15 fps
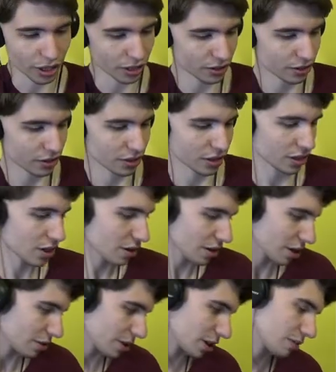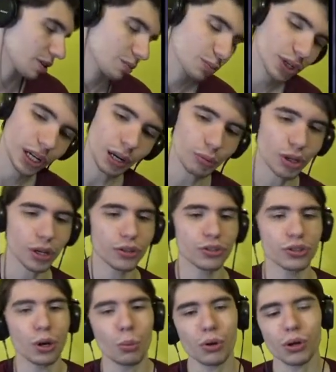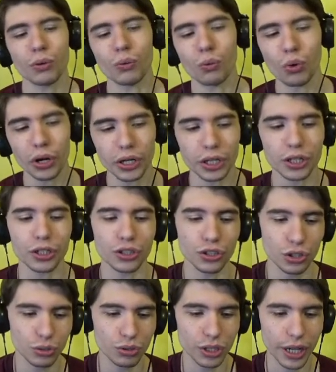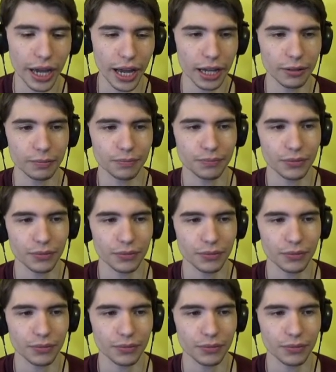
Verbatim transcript: that's uh, a lot. Uh, alright, alright, alright. Bring it on, Random. Show me what you got.